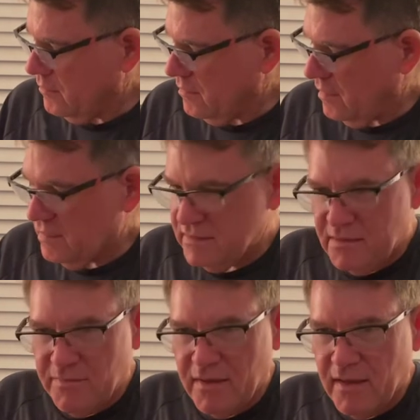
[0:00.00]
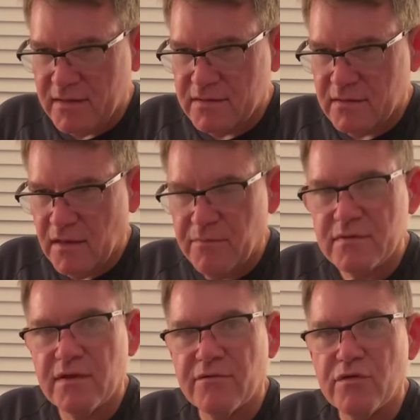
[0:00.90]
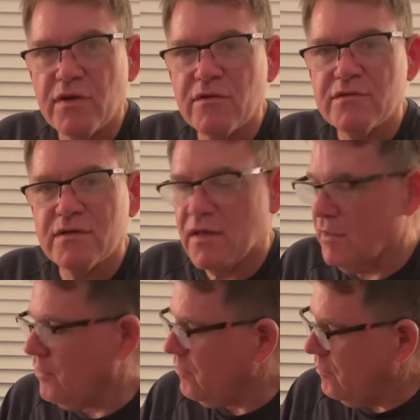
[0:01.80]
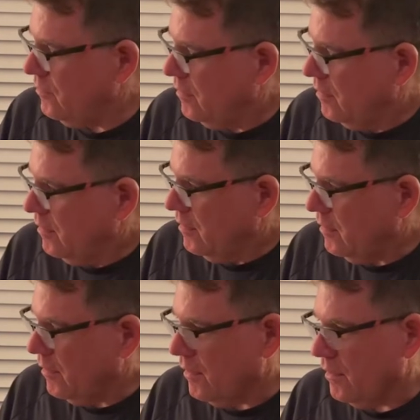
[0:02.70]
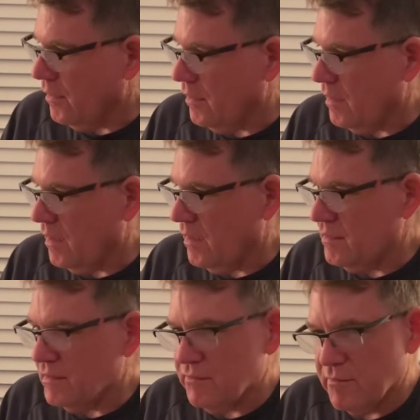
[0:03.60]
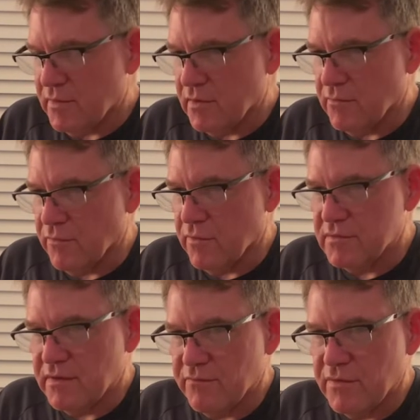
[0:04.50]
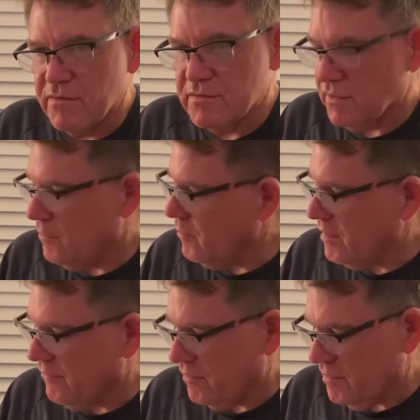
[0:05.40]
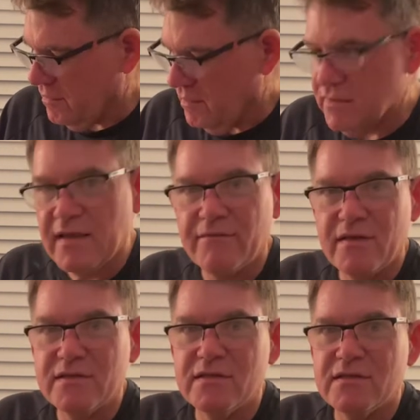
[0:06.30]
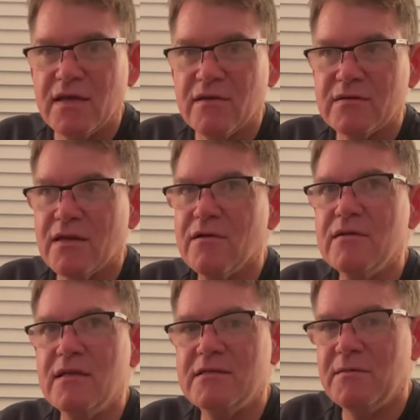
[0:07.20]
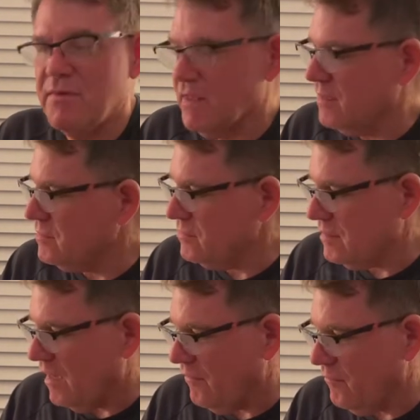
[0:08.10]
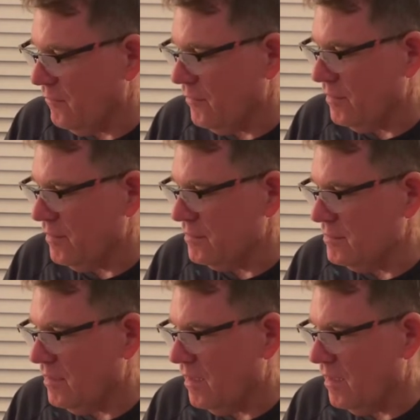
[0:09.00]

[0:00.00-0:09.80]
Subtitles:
DCBS several years ago, or Things from Another World several years ago, when they used to have decent sales. I know DCBS used to have really good